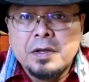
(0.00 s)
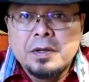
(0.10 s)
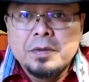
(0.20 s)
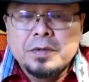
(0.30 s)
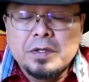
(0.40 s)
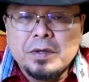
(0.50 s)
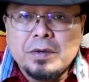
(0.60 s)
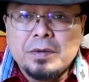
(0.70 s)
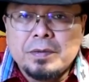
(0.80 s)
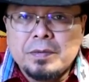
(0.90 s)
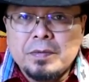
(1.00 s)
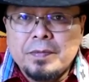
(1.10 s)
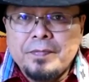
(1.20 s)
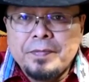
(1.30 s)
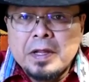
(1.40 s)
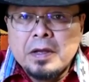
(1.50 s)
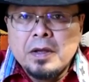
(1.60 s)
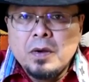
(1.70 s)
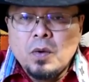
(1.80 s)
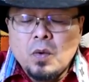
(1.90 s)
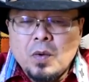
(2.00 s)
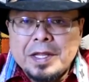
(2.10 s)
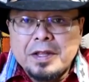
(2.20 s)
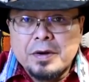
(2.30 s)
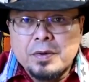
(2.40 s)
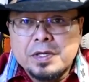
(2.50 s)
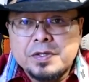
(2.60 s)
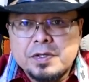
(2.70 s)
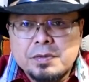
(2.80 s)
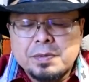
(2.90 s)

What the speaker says: So when there was,